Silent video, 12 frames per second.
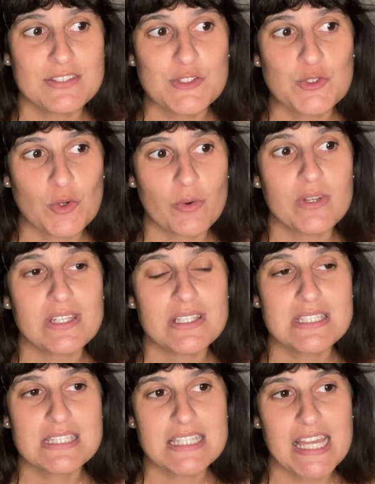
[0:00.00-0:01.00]

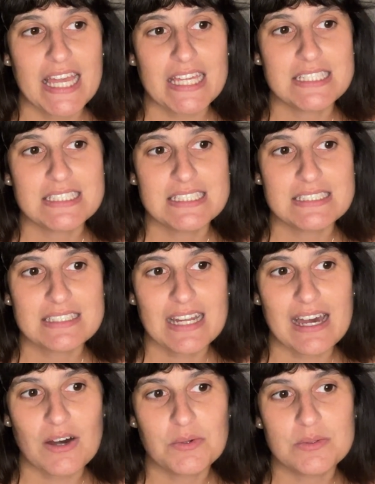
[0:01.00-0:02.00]
stories and
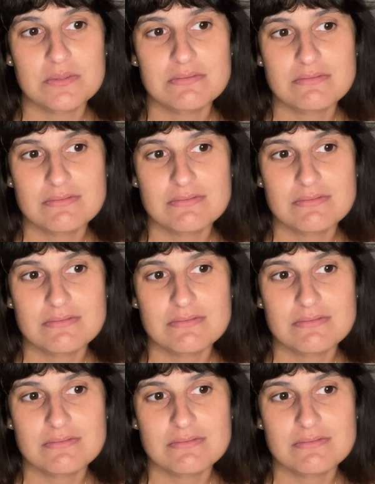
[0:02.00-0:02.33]
how